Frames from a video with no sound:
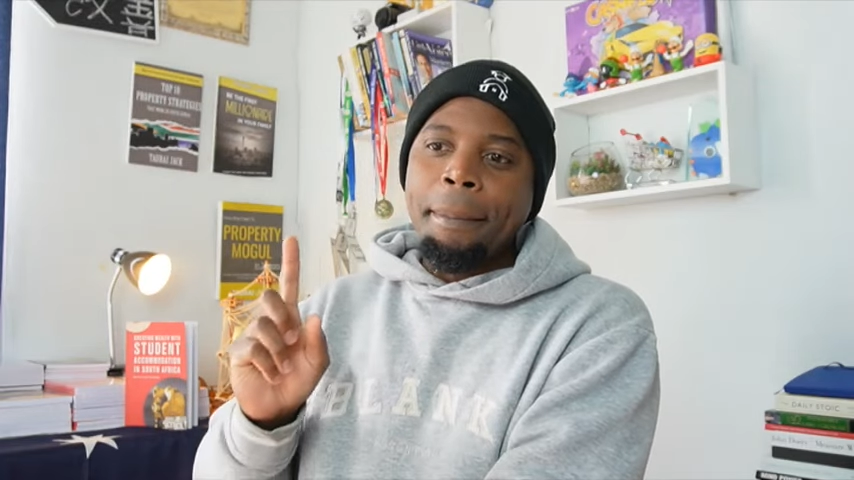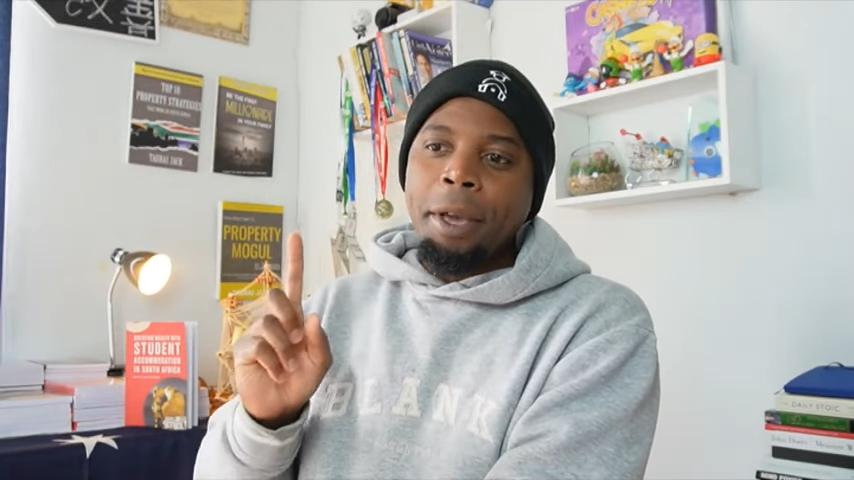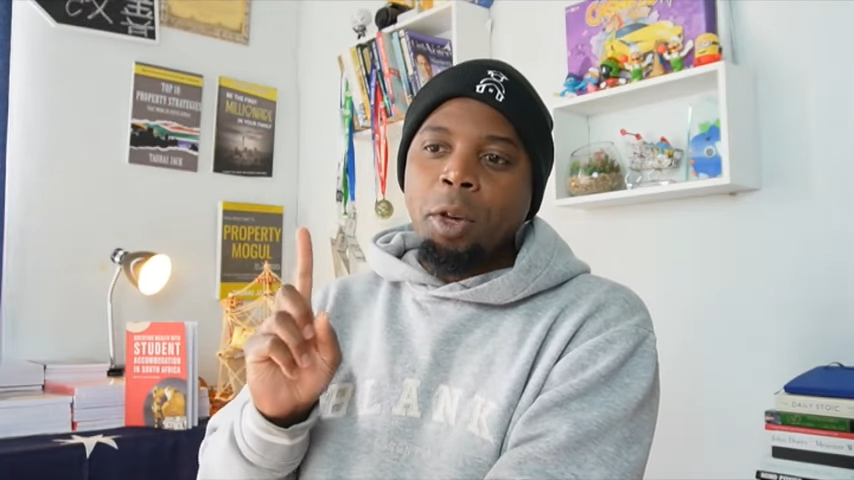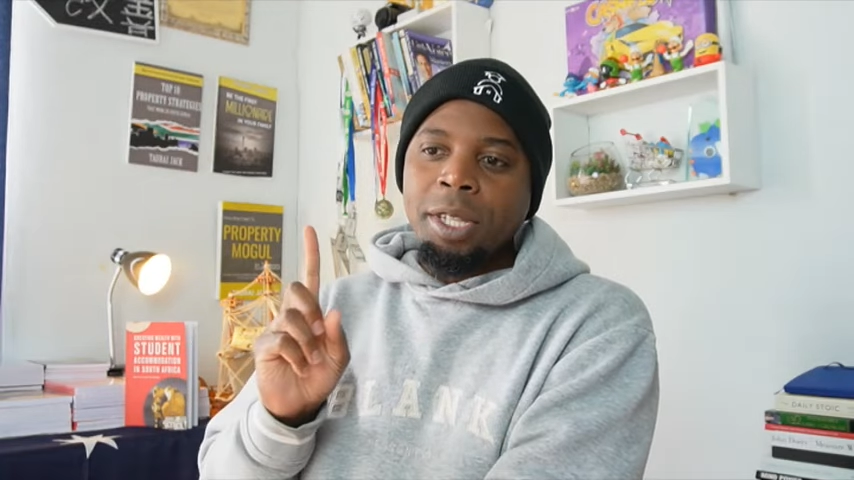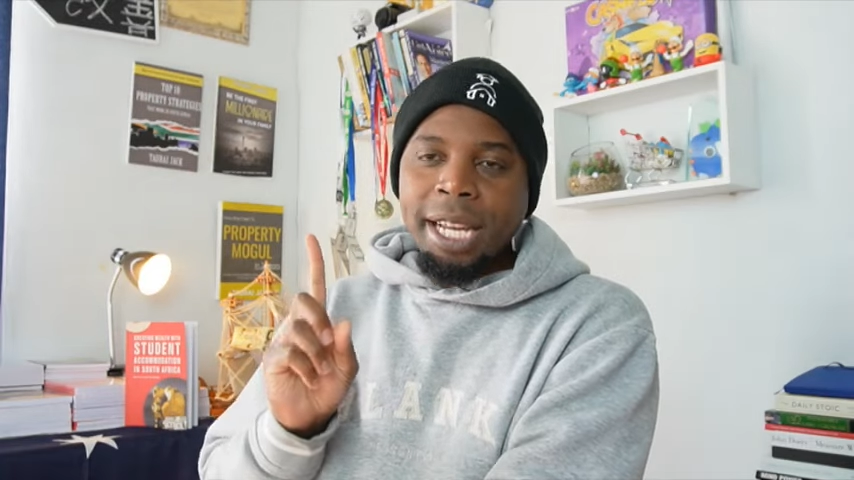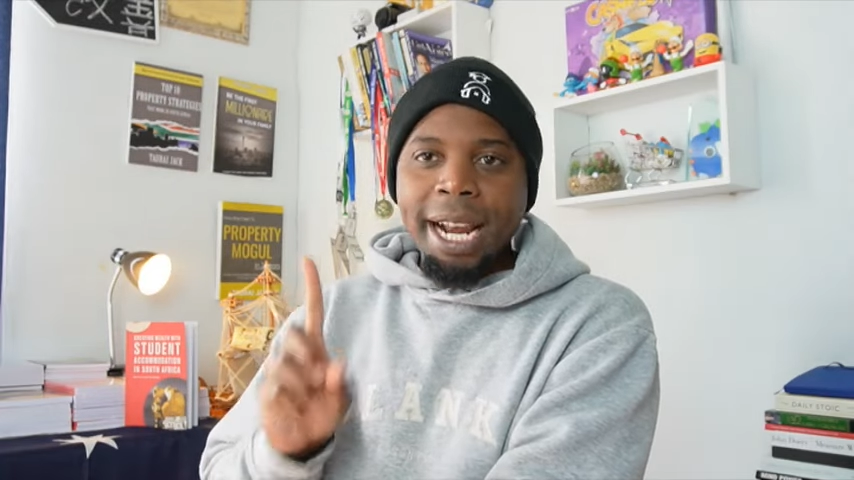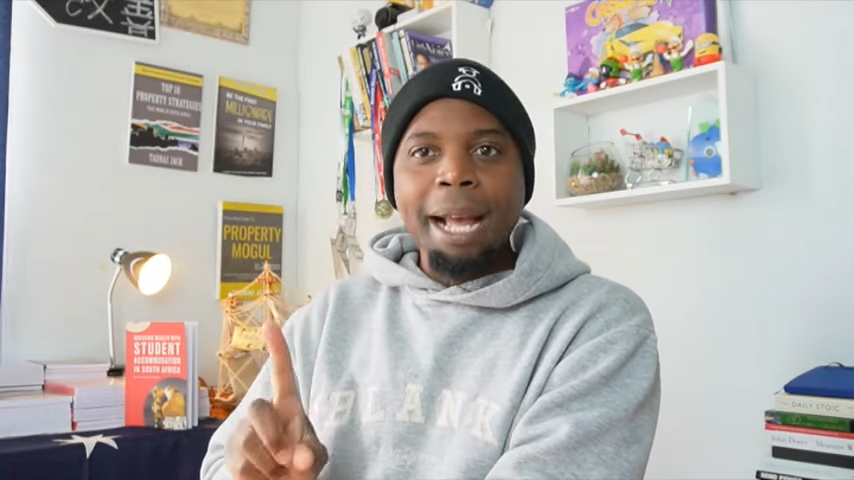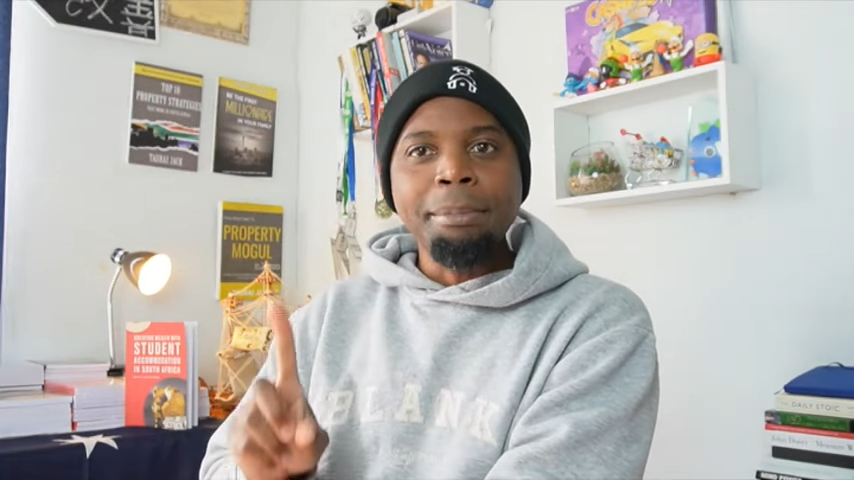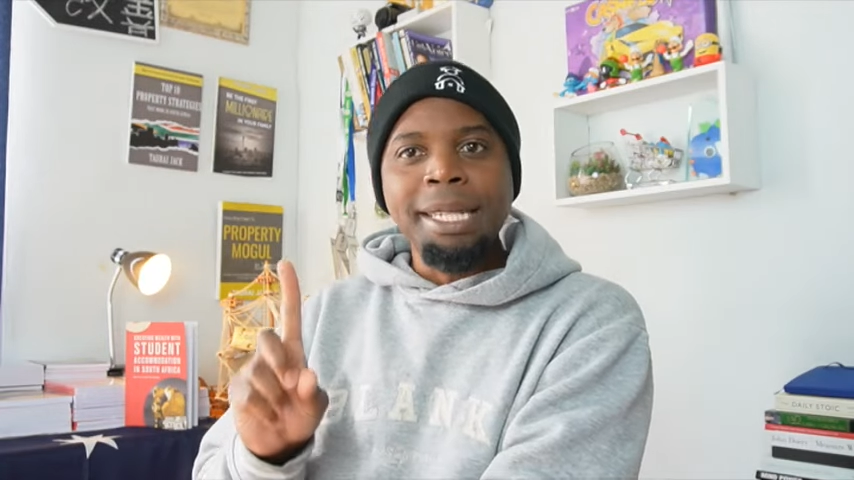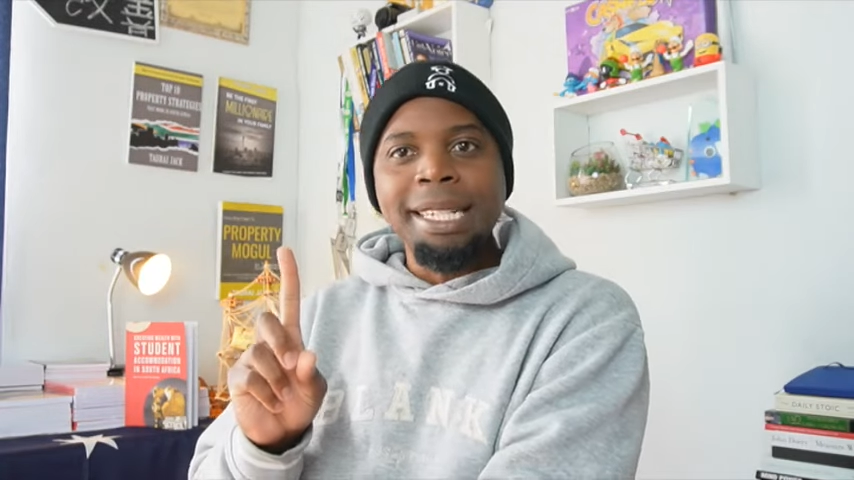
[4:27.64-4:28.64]
your
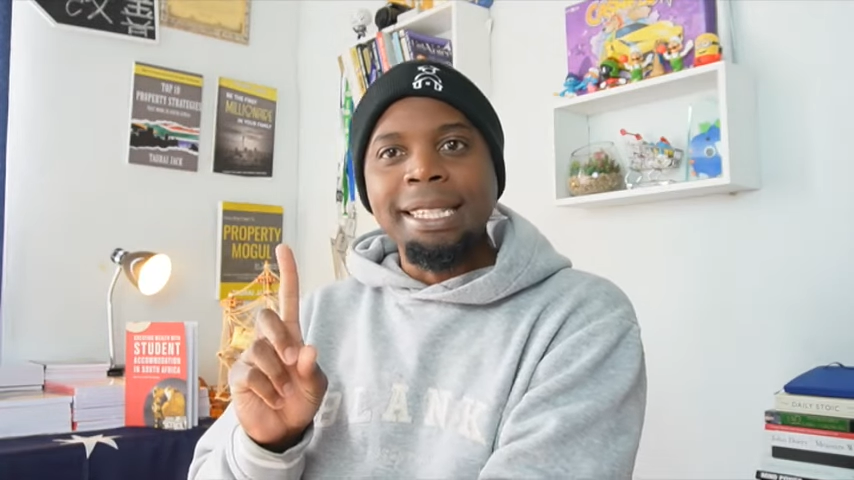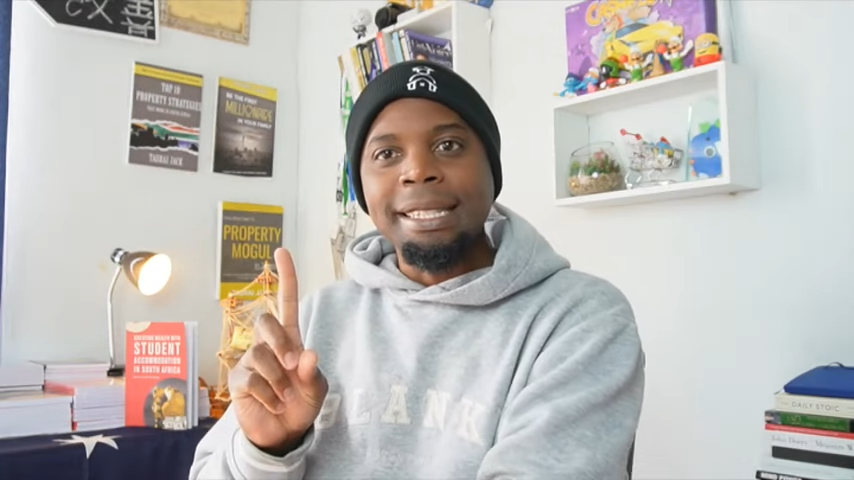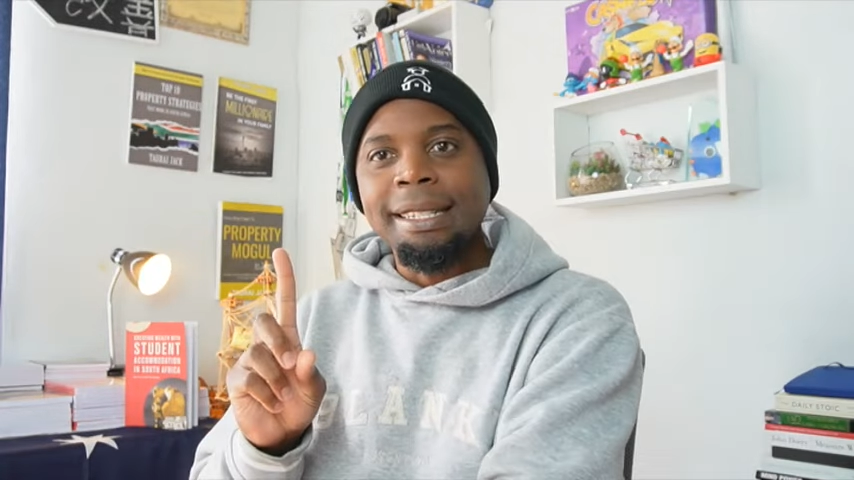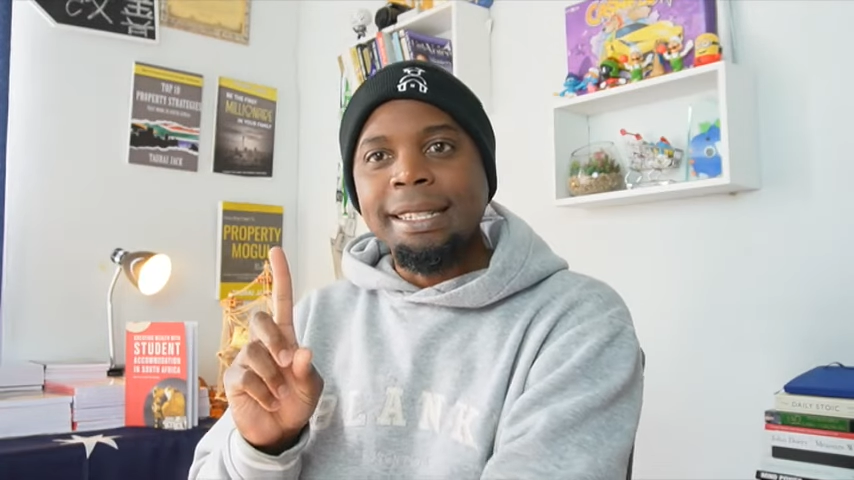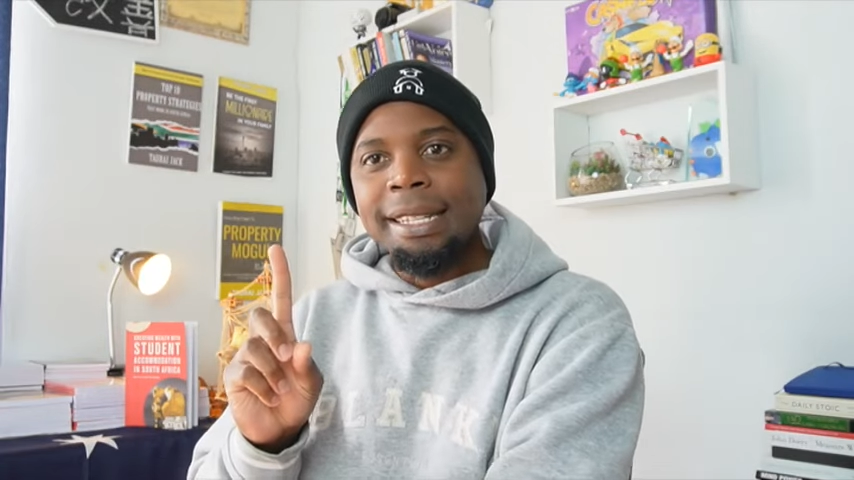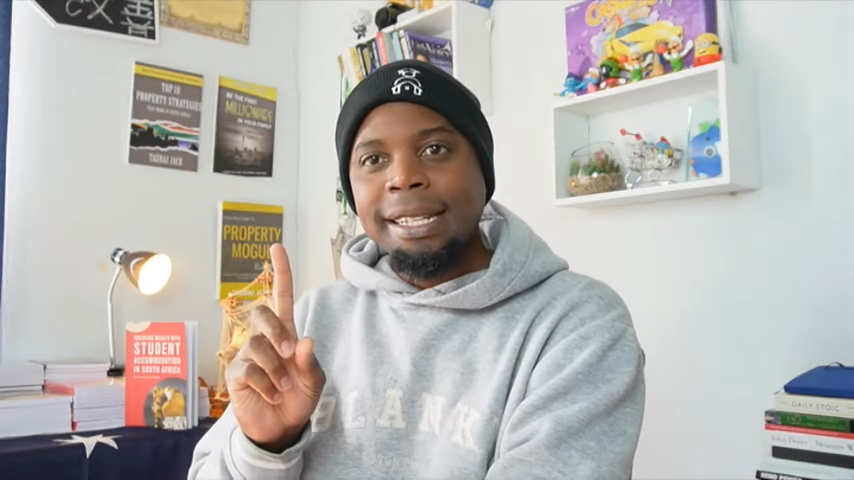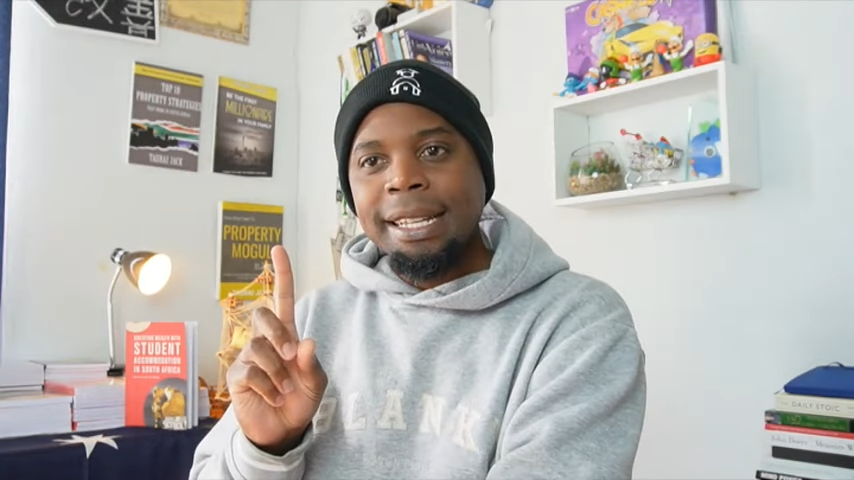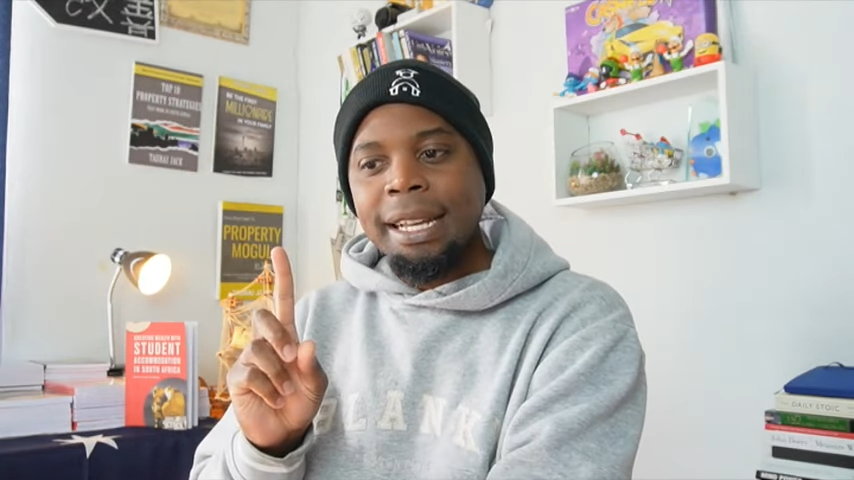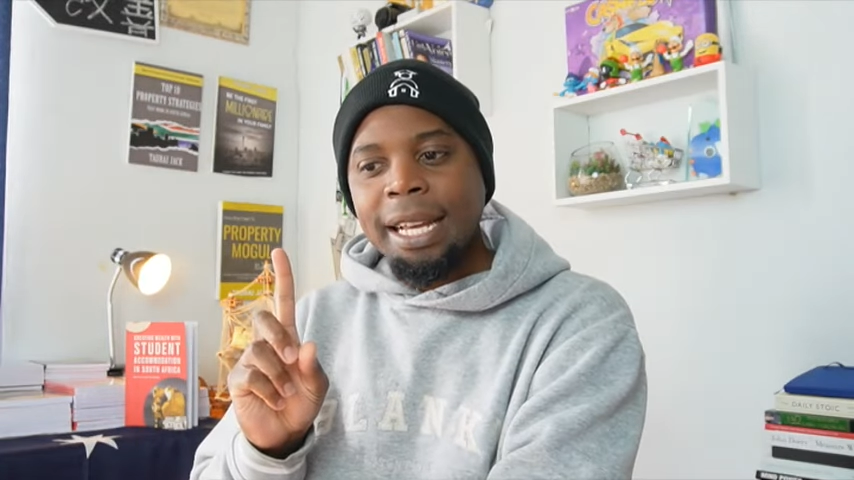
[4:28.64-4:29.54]
circumstance